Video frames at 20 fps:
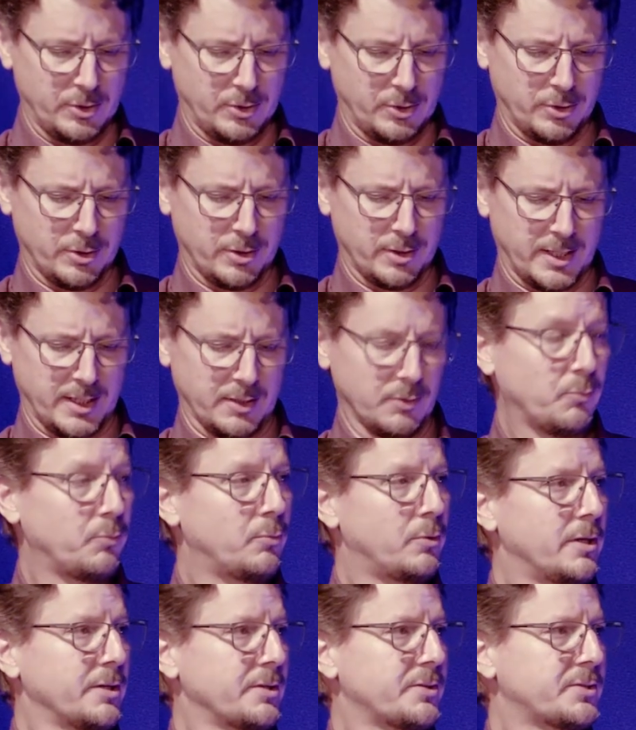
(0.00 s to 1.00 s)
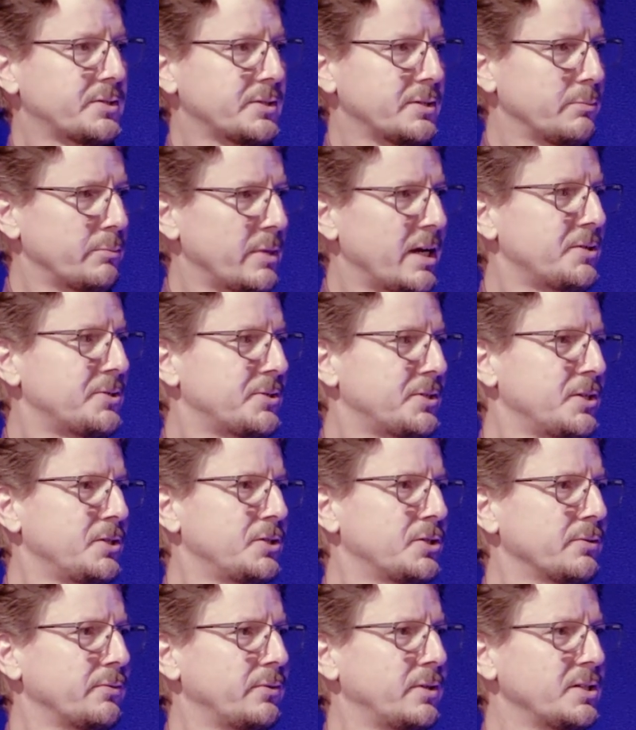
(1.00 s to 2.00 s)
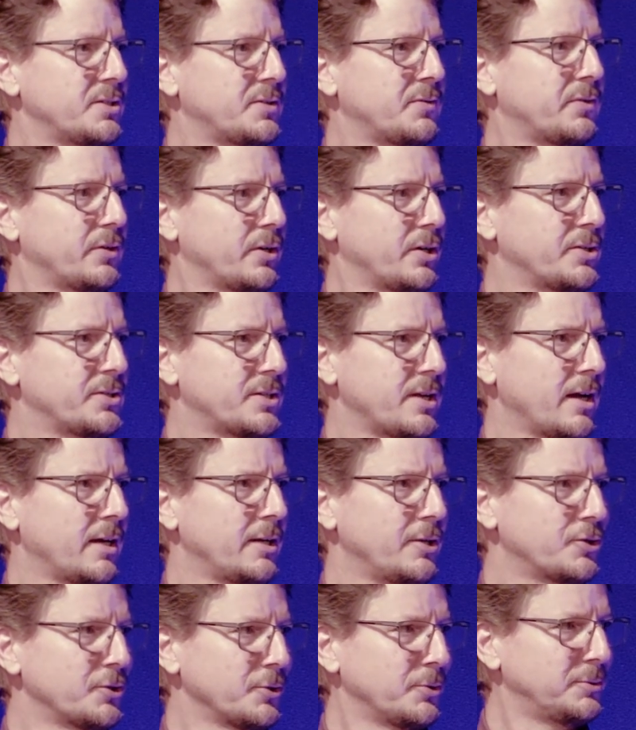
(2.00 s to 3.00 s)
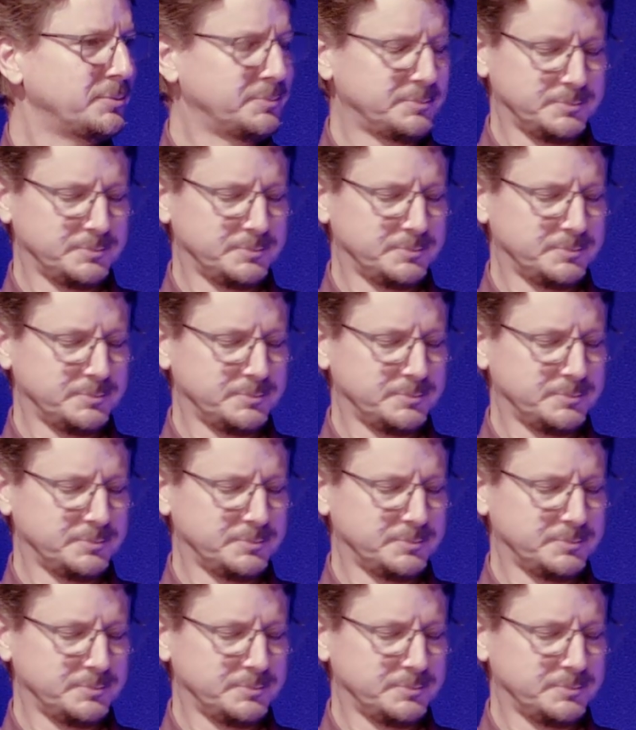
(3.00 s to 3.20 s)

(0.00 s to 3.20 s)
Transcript: All right, what's the message of this first angel?